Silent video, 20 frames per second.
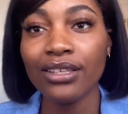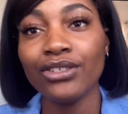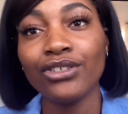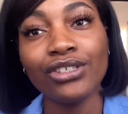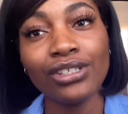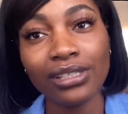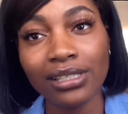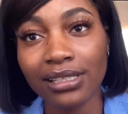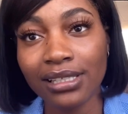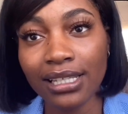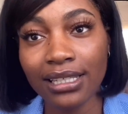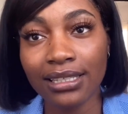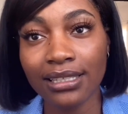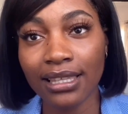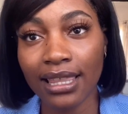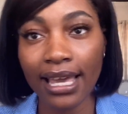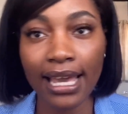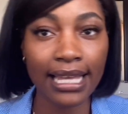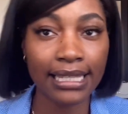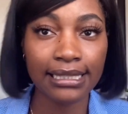just stick
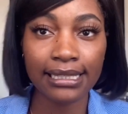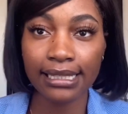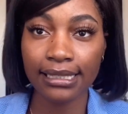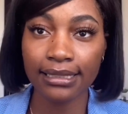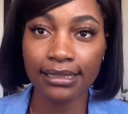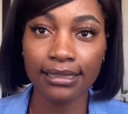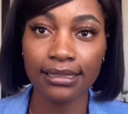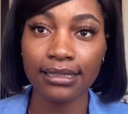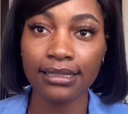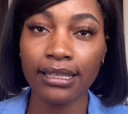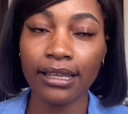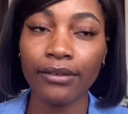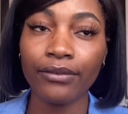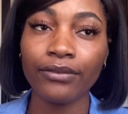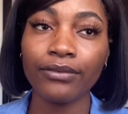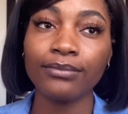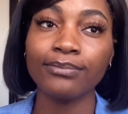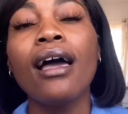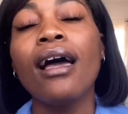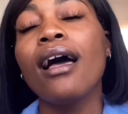to the unscented stuff.
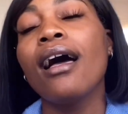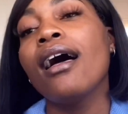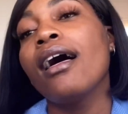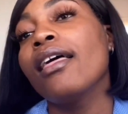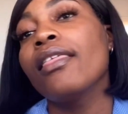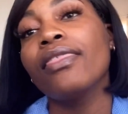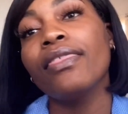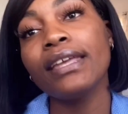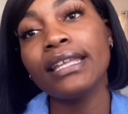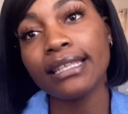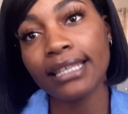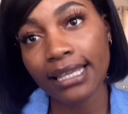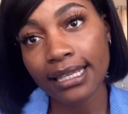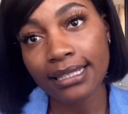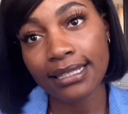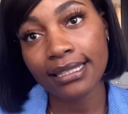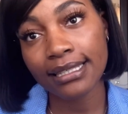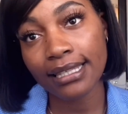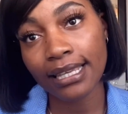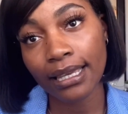The
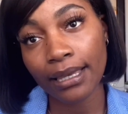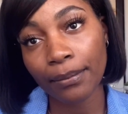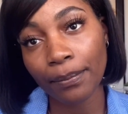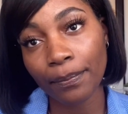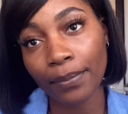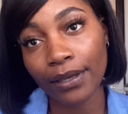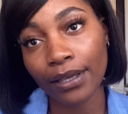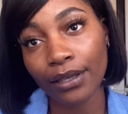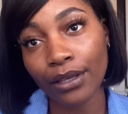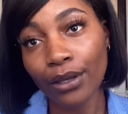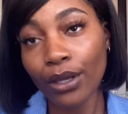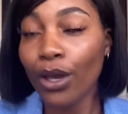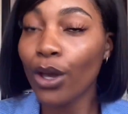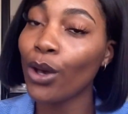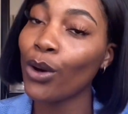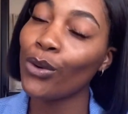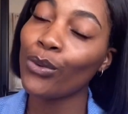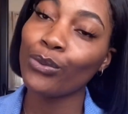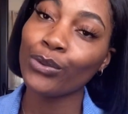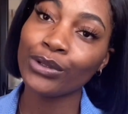next tip
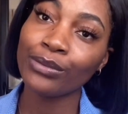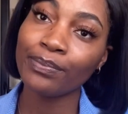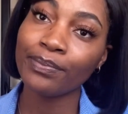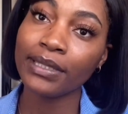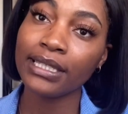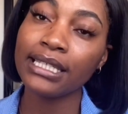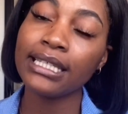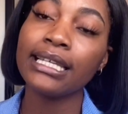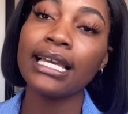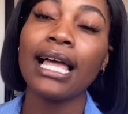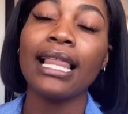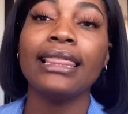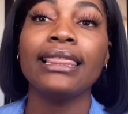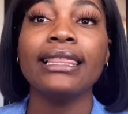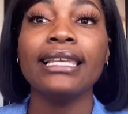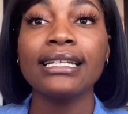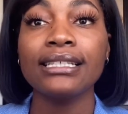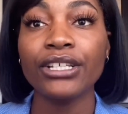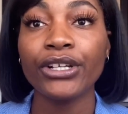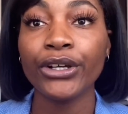would be
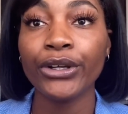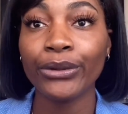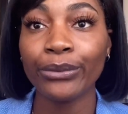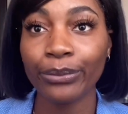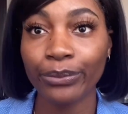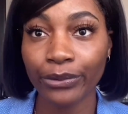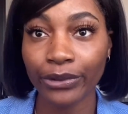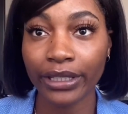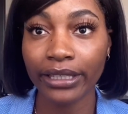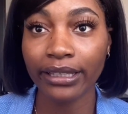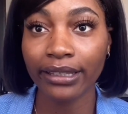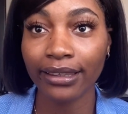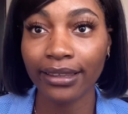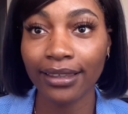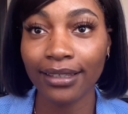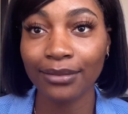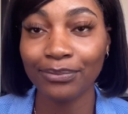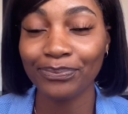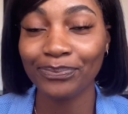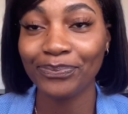let her breathe.
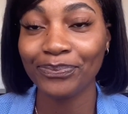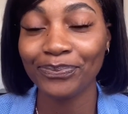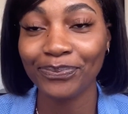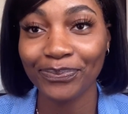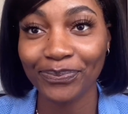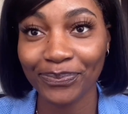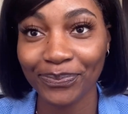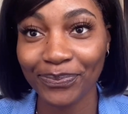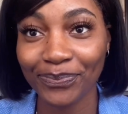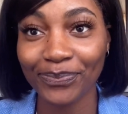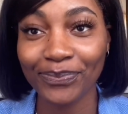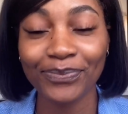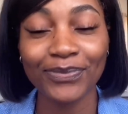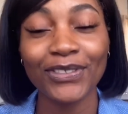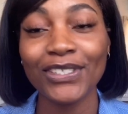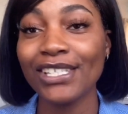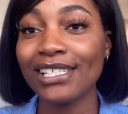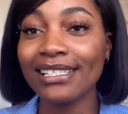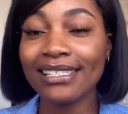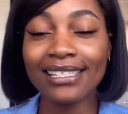
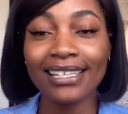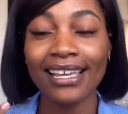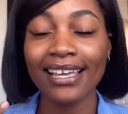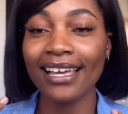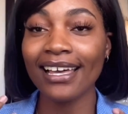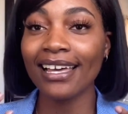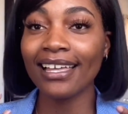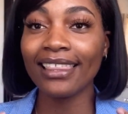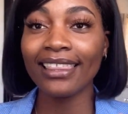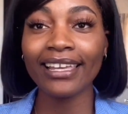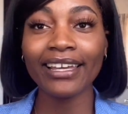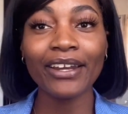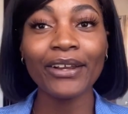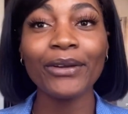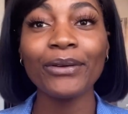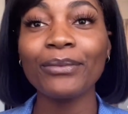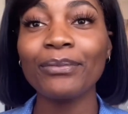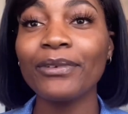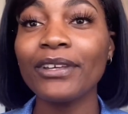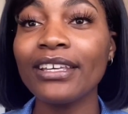Just let
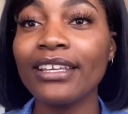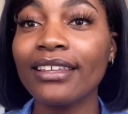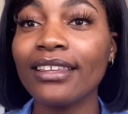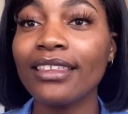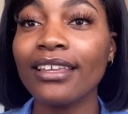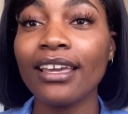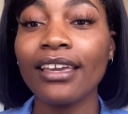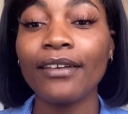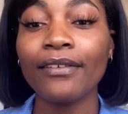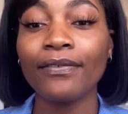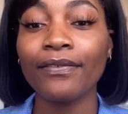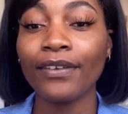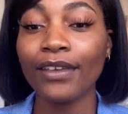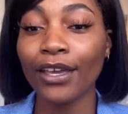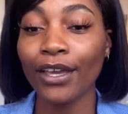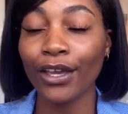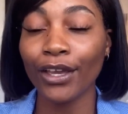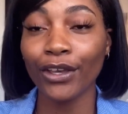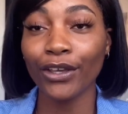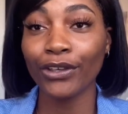her breathe. If
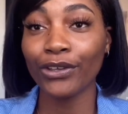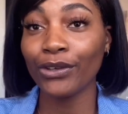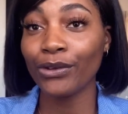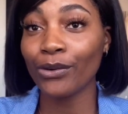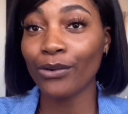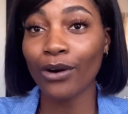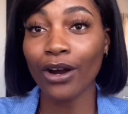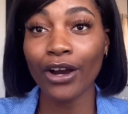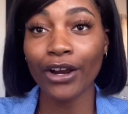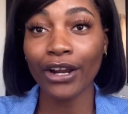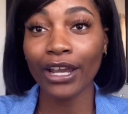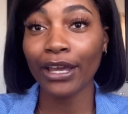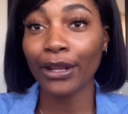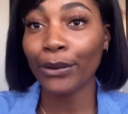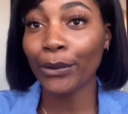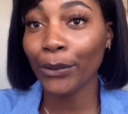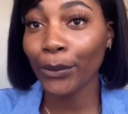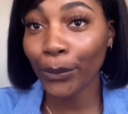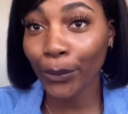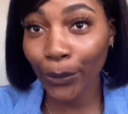you are
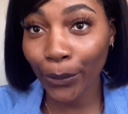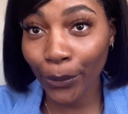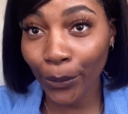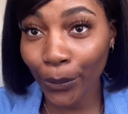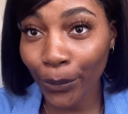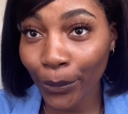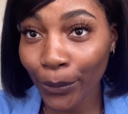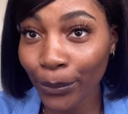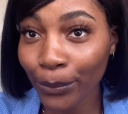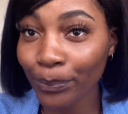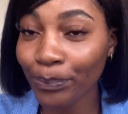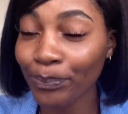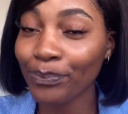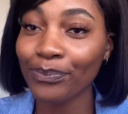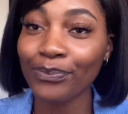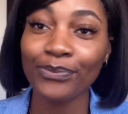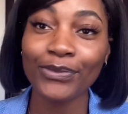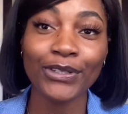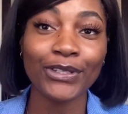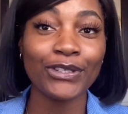at home,
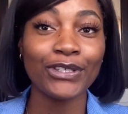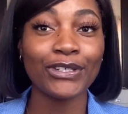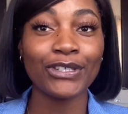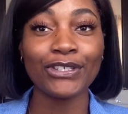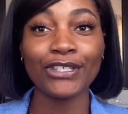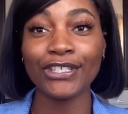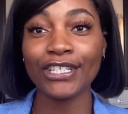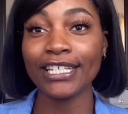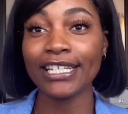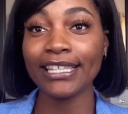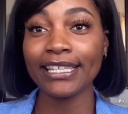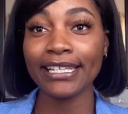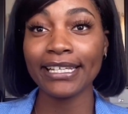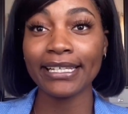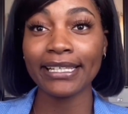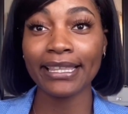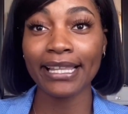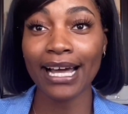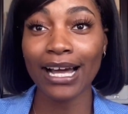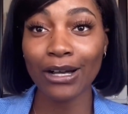you're just
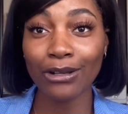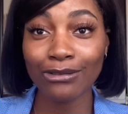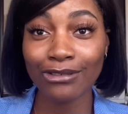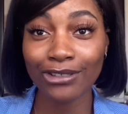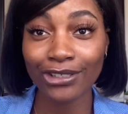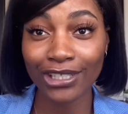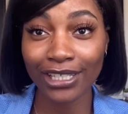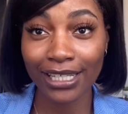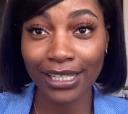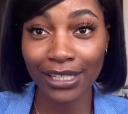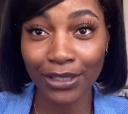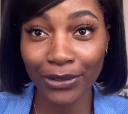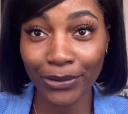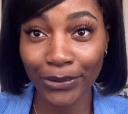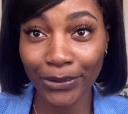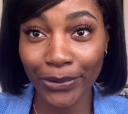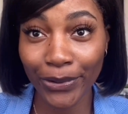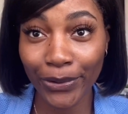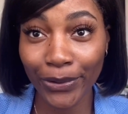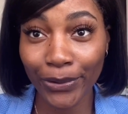chilling, lounging,
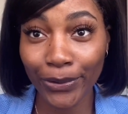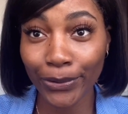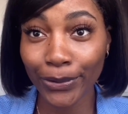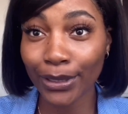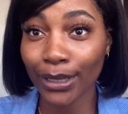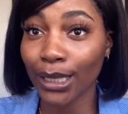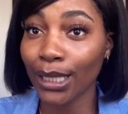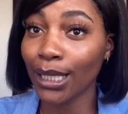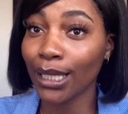you know,